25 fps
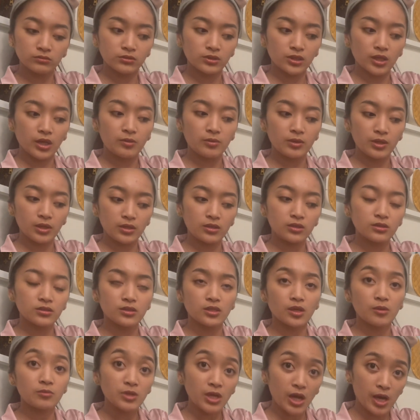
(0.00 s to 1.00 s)
I mean,
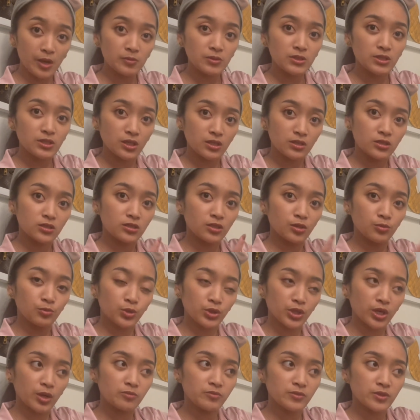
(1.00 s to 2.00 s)
sometimes they still
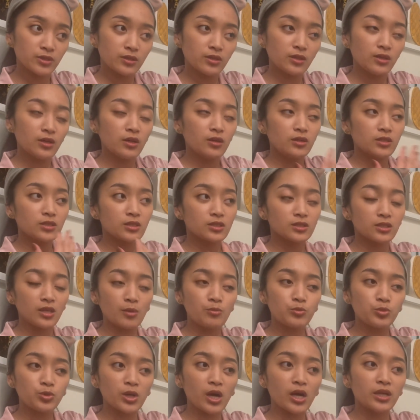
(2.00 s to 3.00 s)
put up the
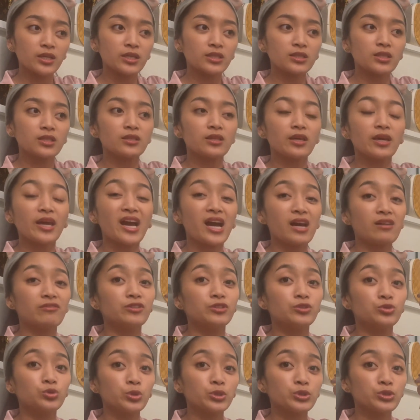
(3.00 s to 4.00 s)
same product that they have
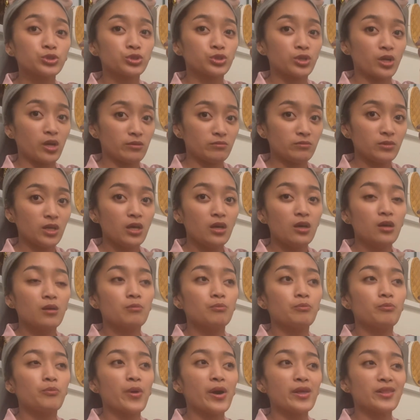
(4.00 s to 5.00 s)
in Nordstrom,
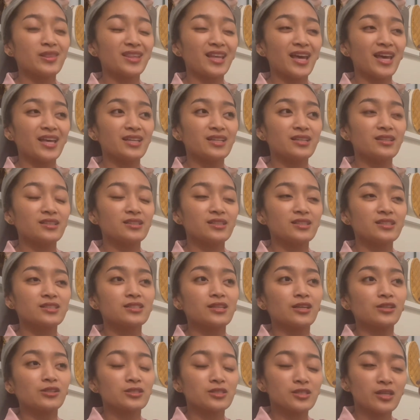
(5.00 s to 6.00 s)
but then it's
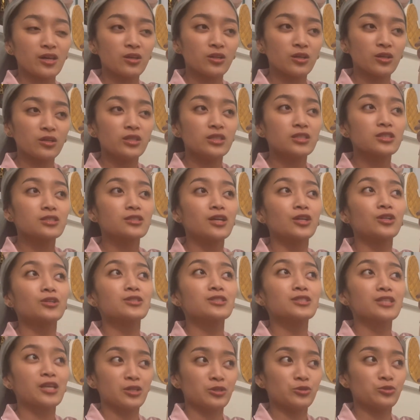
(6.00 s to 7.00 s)
not sale. It's not on
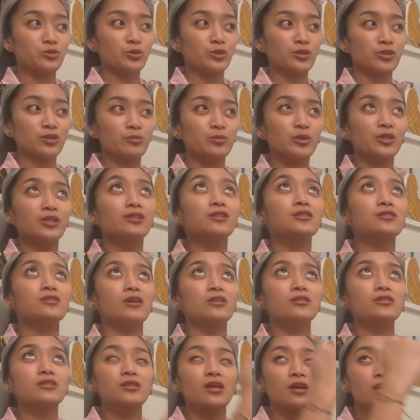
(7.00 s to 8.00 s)
sale in Nordstrom, but it is
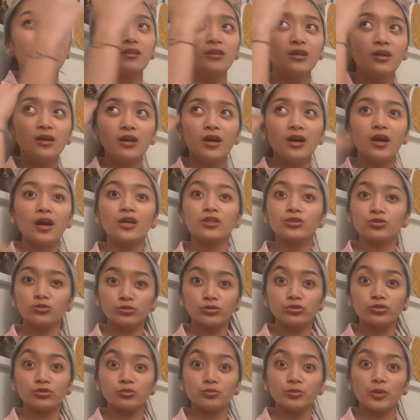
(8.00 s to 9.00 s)
on sale at
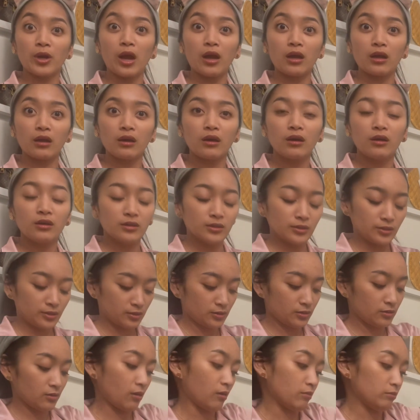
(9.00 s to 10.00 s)
Nordstrom Rack
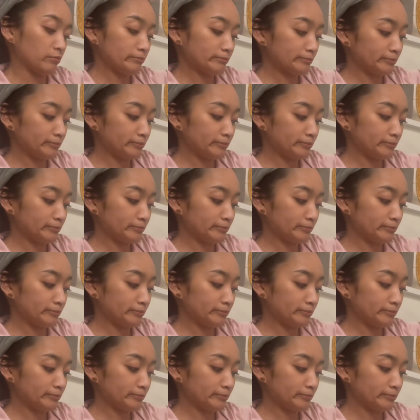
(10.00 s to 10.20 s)
up